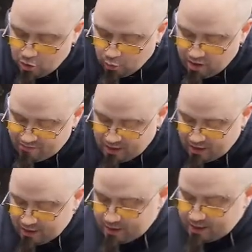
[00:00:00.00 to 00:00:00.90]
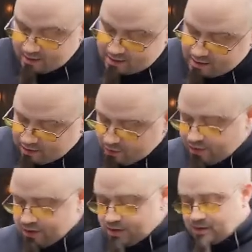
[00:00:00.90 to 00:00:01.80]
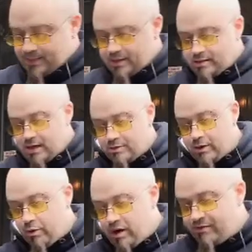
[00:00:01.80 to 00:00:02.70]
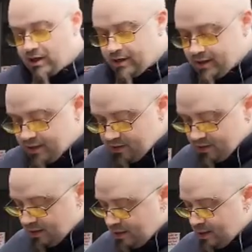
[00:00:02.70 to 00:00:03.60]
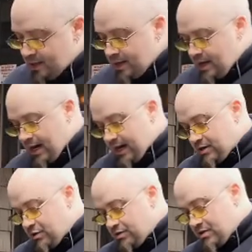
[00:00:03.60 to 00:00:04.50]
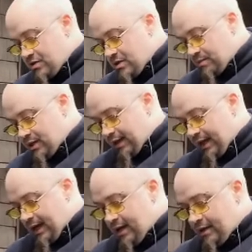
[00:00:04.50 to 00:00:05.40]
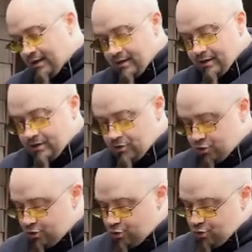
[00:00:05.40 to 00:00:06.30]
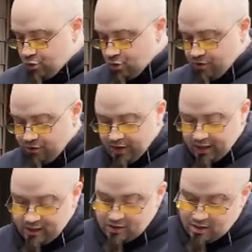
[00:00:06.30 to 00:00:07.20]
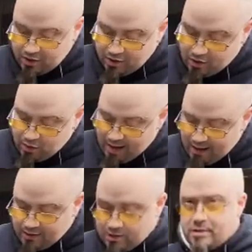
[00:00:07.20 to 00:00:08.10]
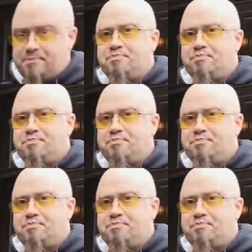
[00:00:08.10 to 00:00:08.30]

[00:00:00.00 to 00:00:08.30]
What I've done is, I don't know if I talked about this last week. What I've done is I used some clay to fill in some of the cracks,